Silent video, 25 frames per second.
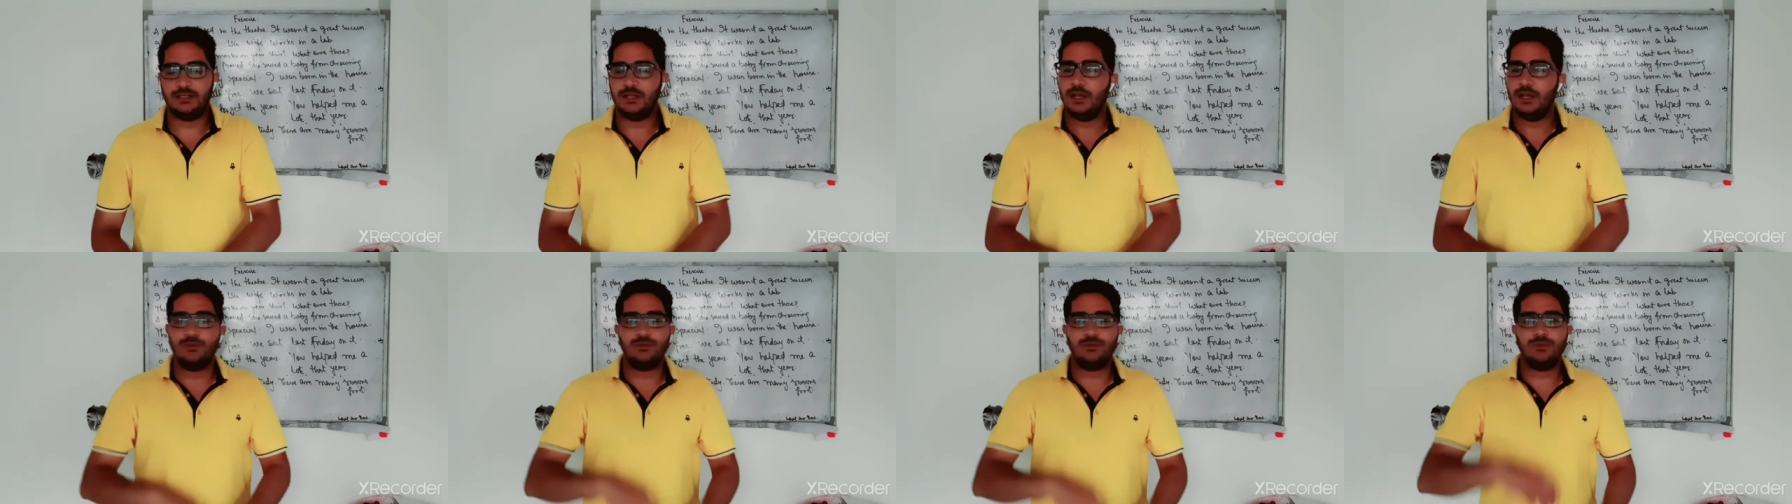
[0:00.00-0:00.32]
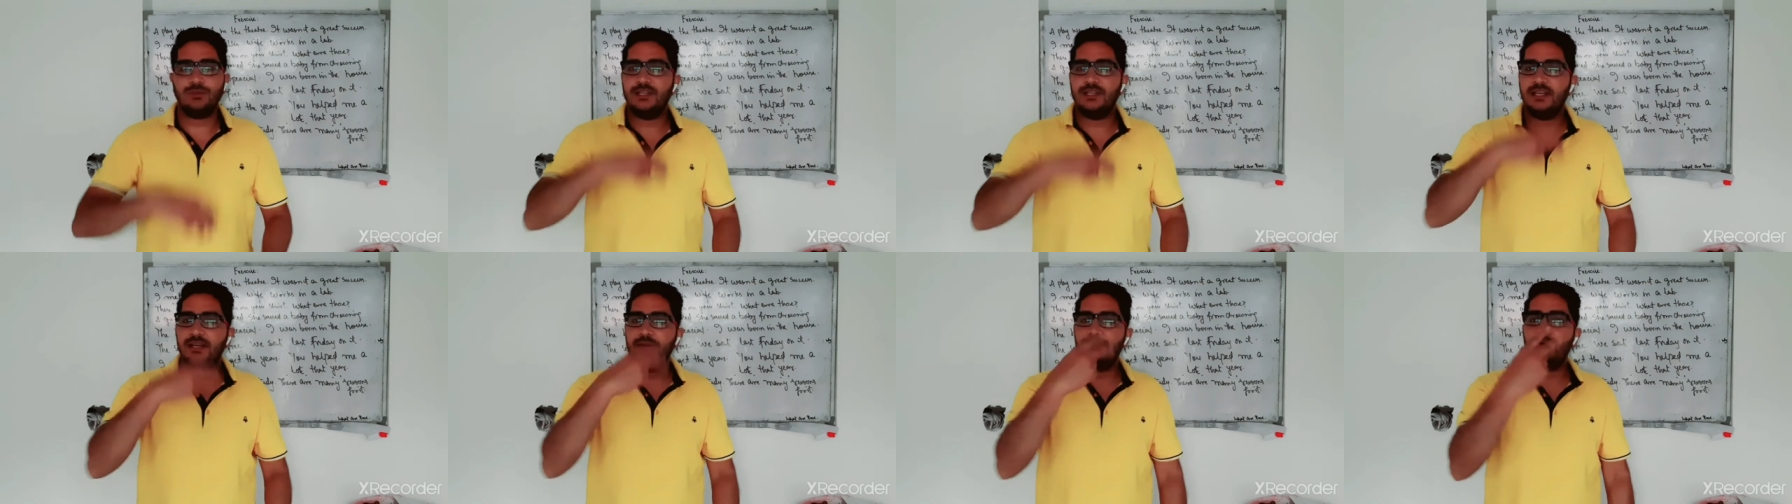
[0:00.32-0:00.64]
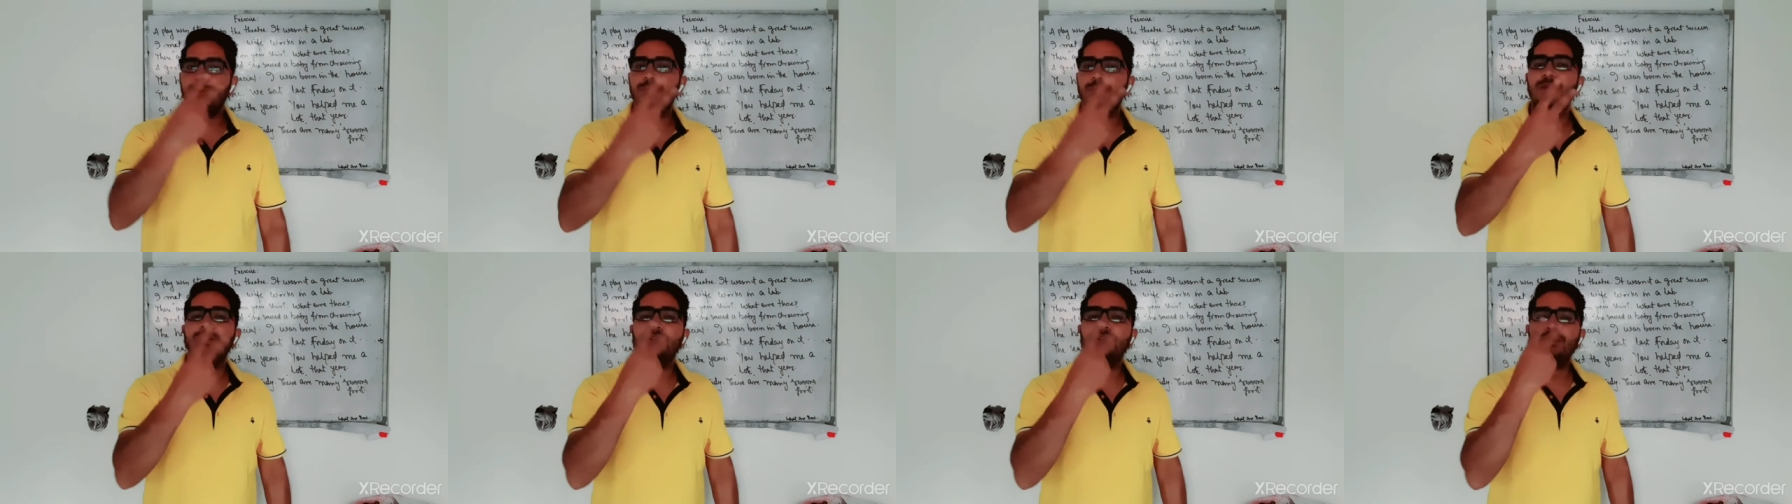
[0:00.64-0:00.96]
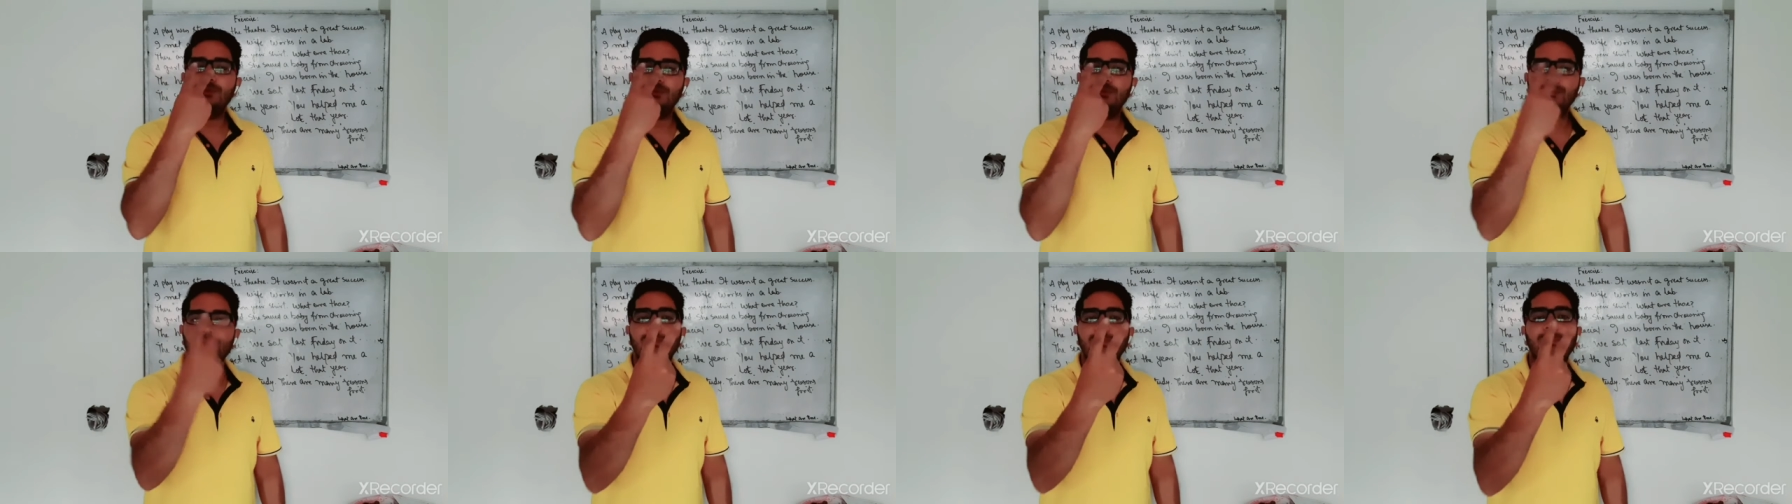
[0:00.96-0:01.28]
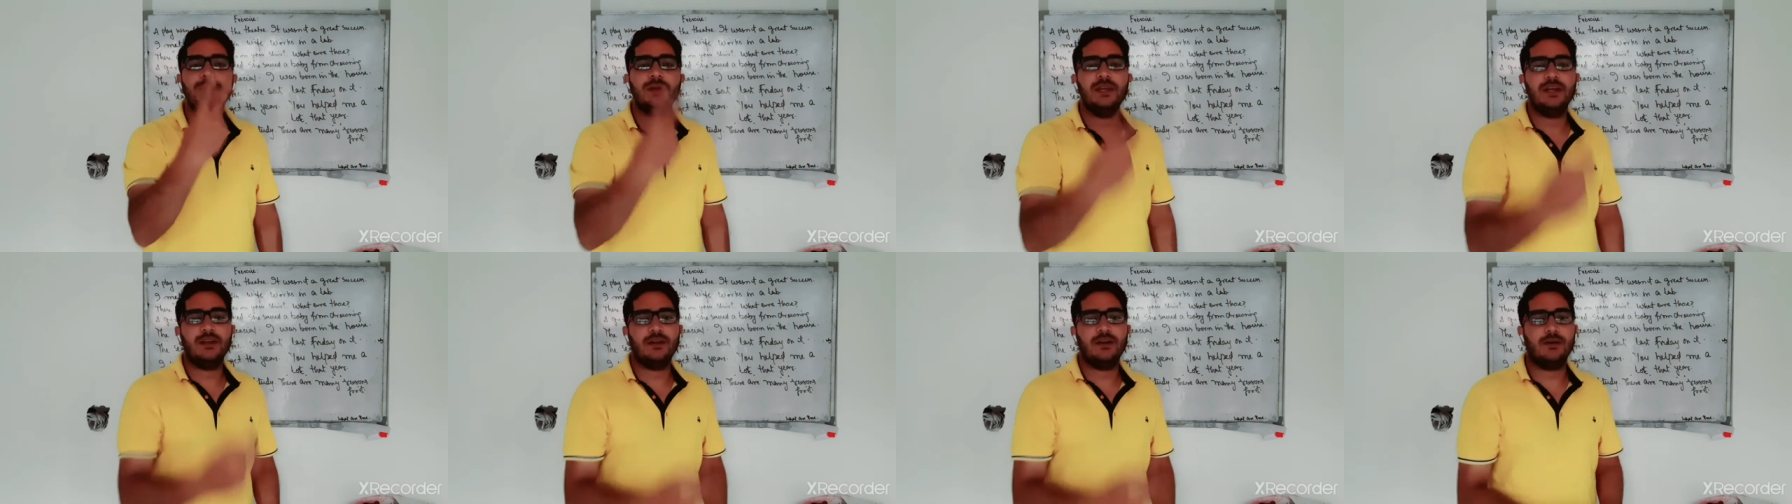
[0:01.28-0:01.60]
So there would be 2
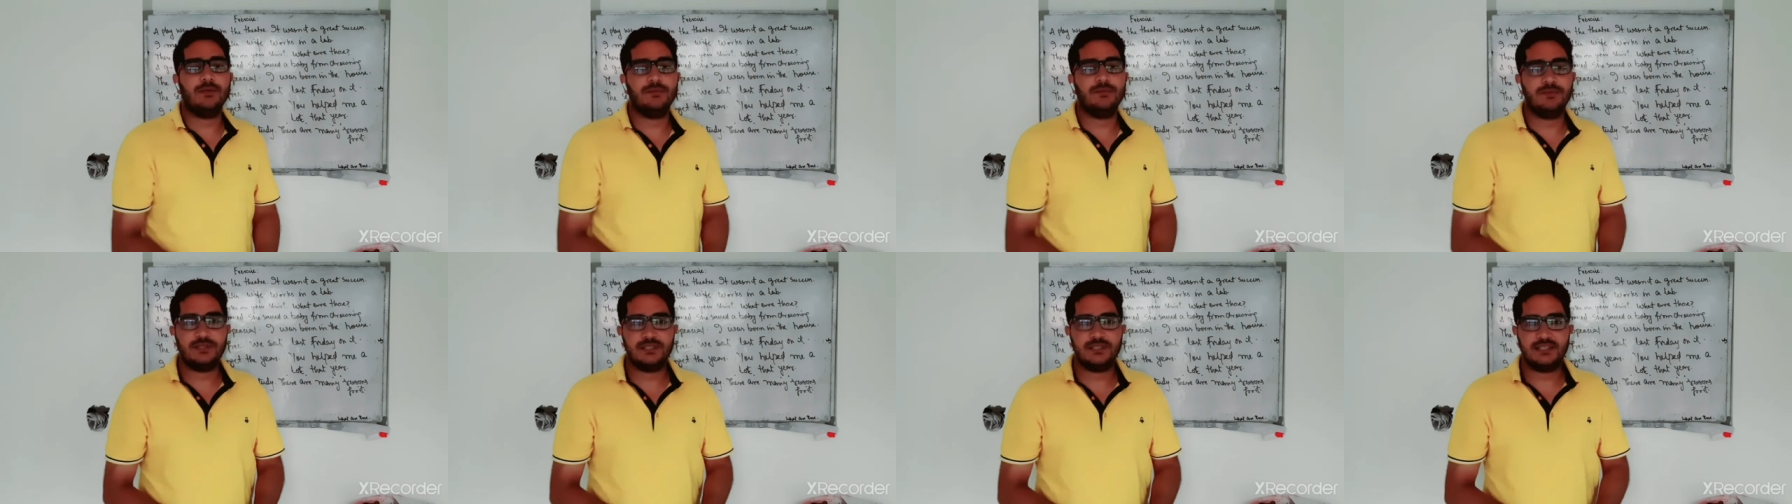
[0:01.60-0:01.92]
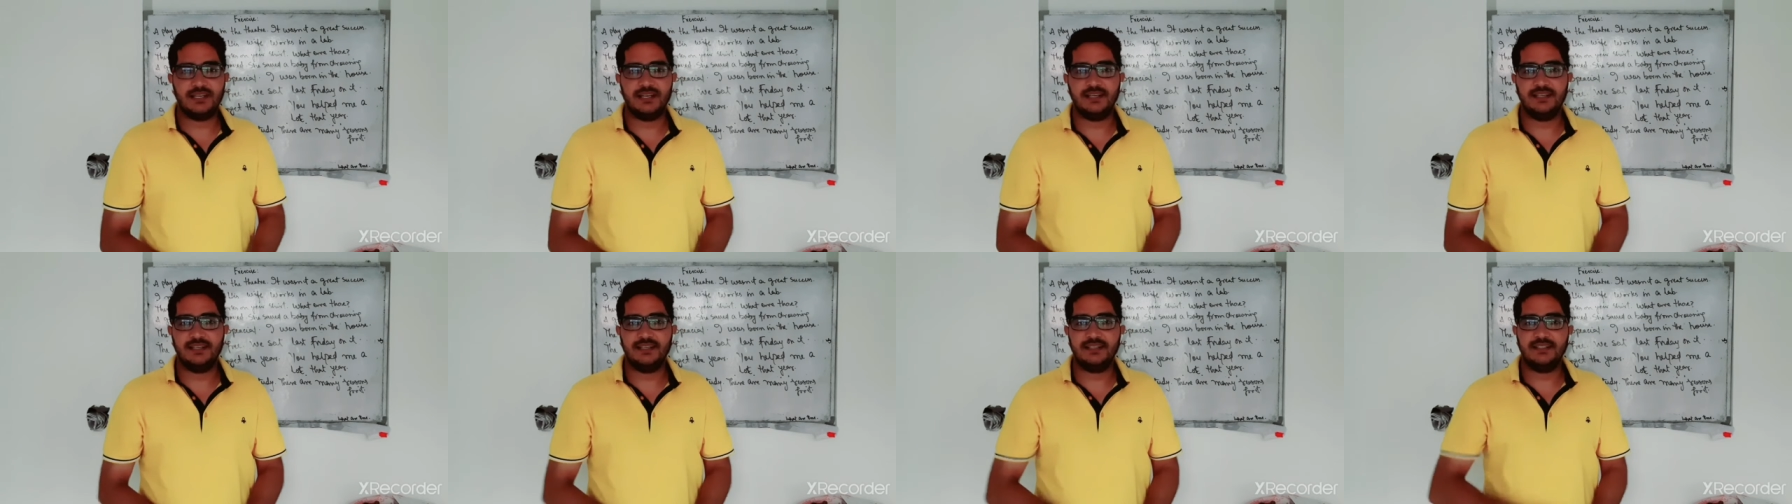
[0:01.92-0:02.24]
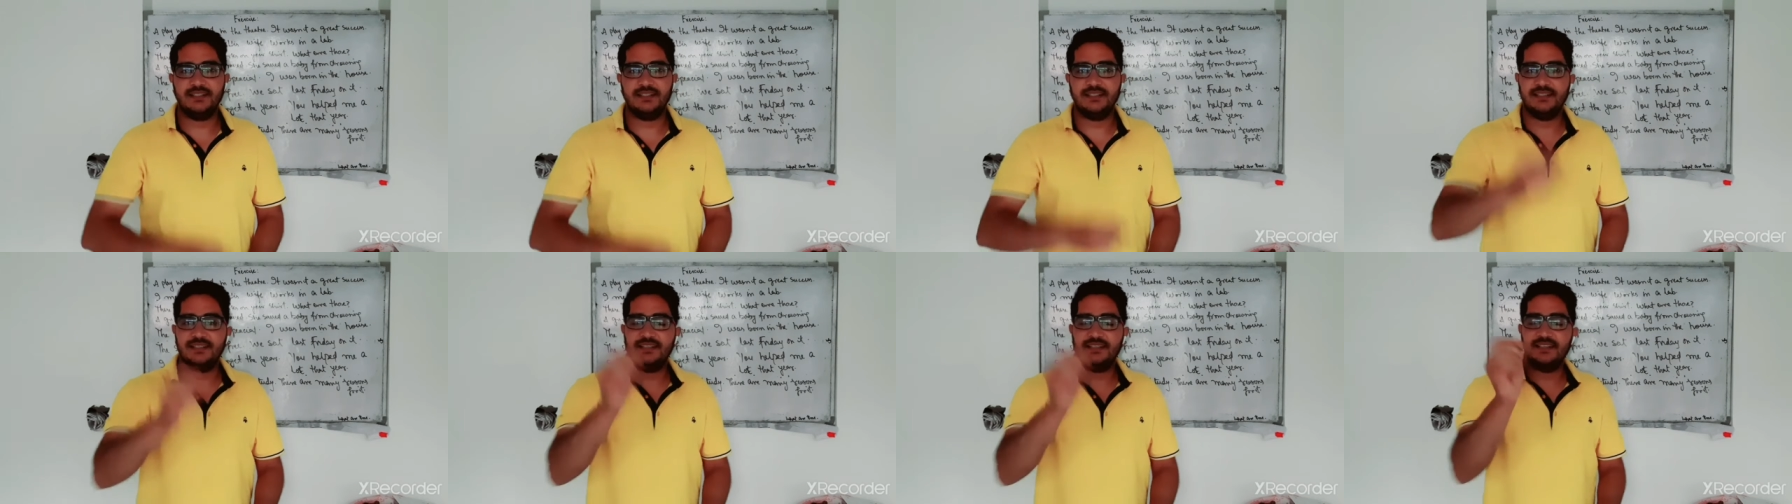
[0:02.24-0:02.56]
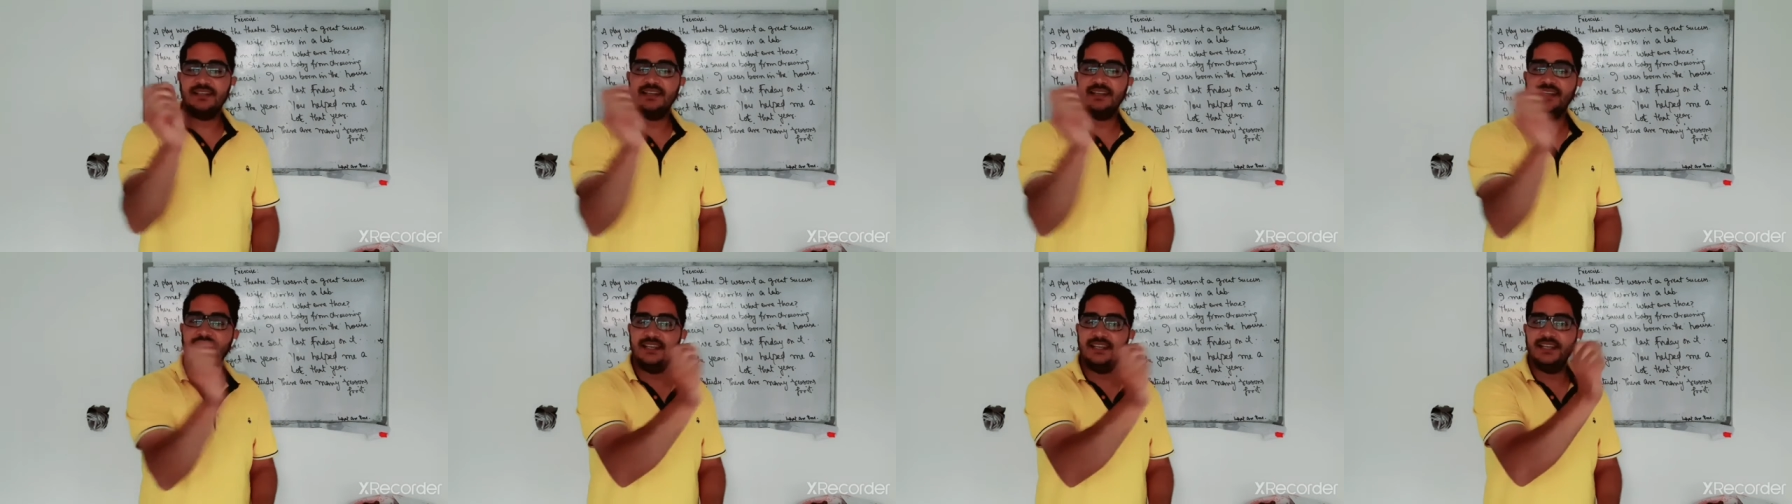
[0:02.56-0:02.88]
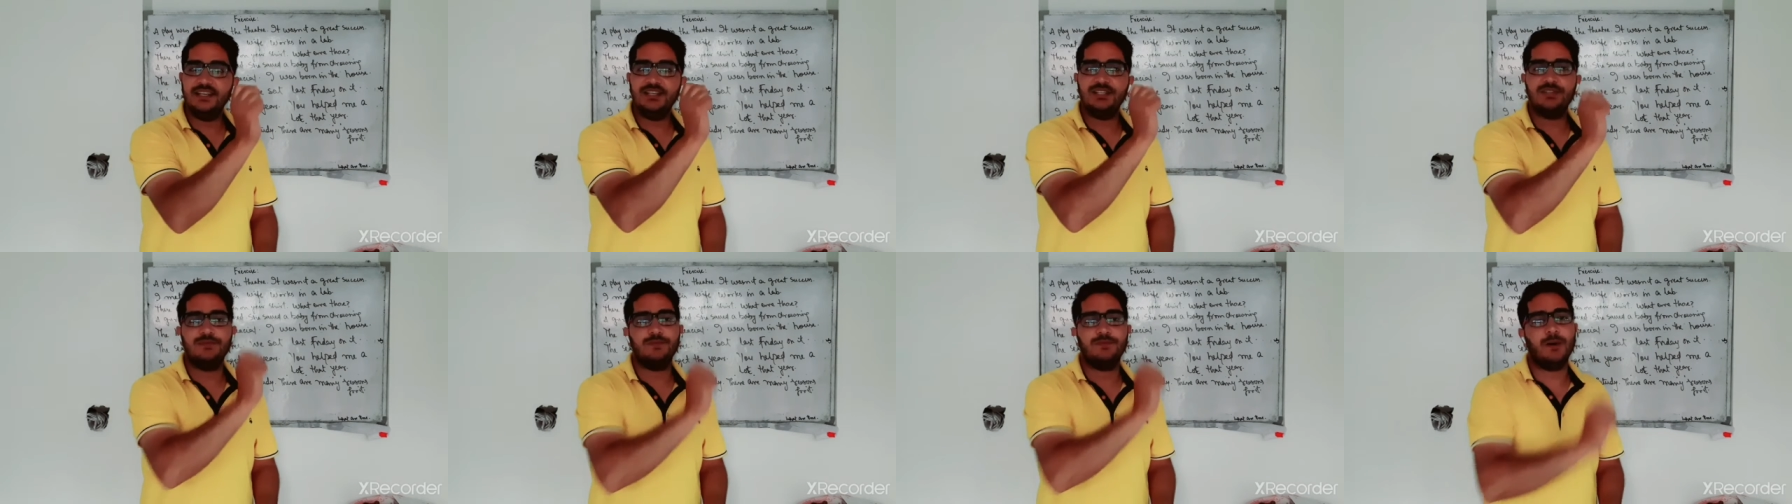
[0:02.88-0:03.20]
pair of sentences in
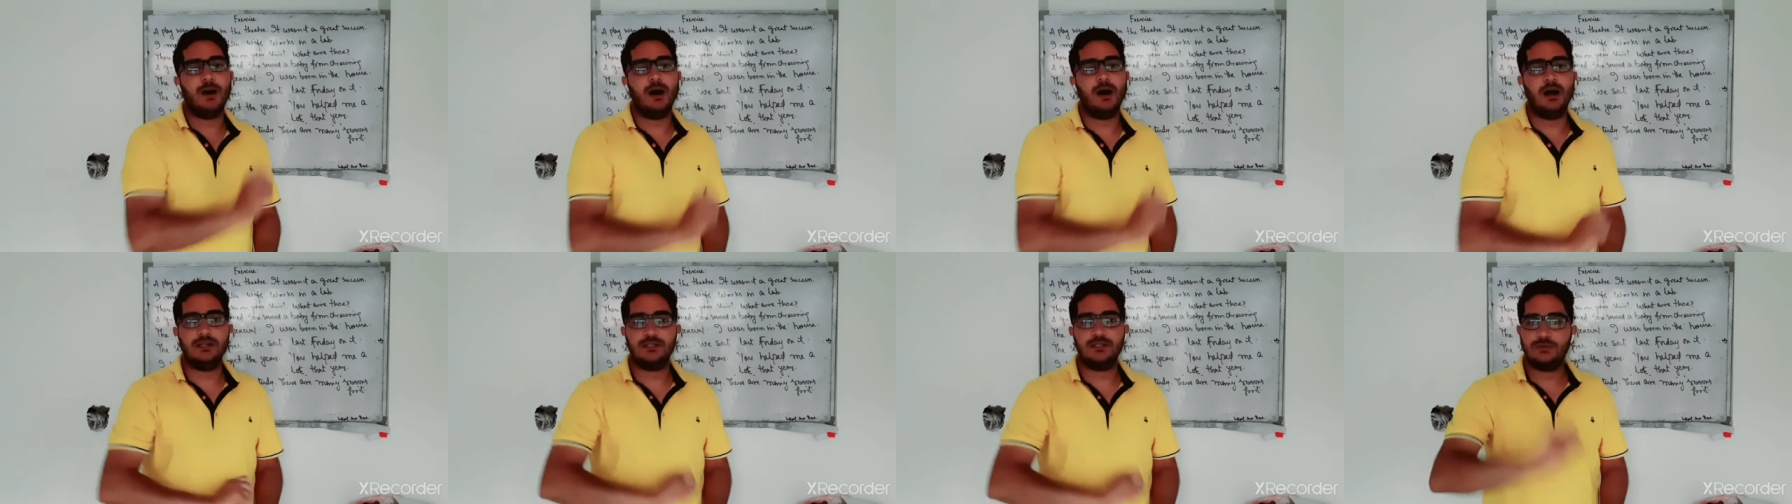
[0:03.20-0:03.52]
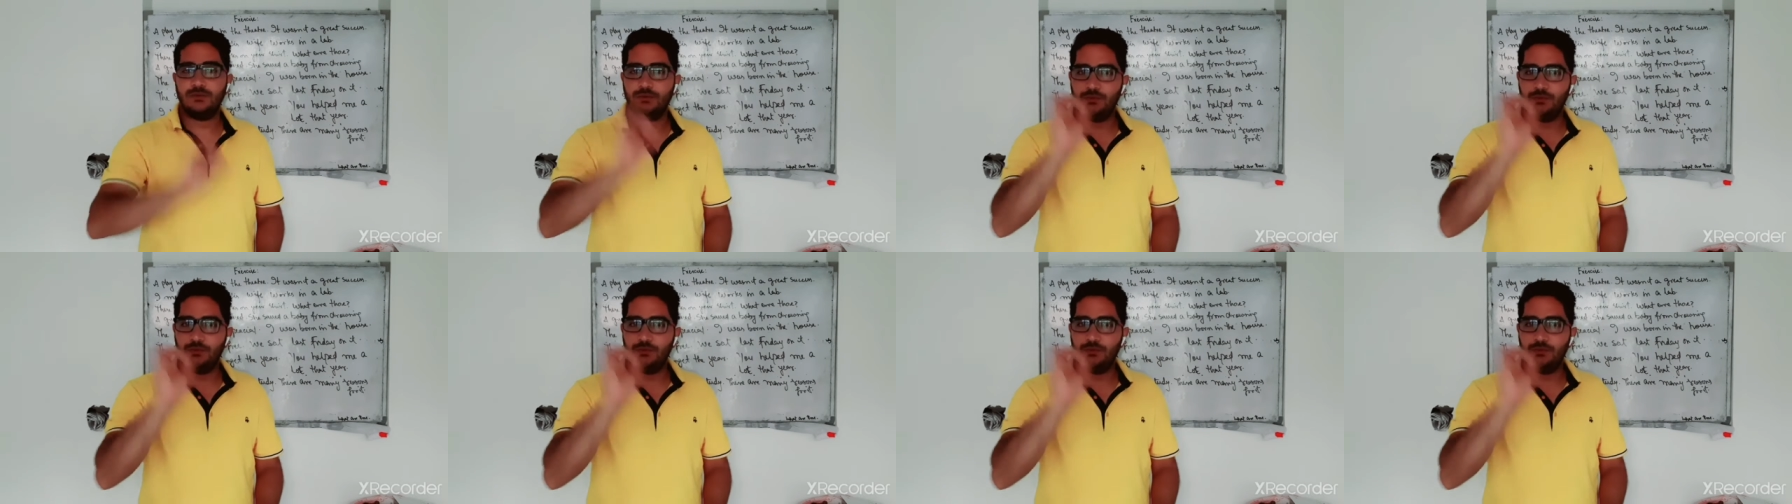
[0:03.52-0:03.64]
each part,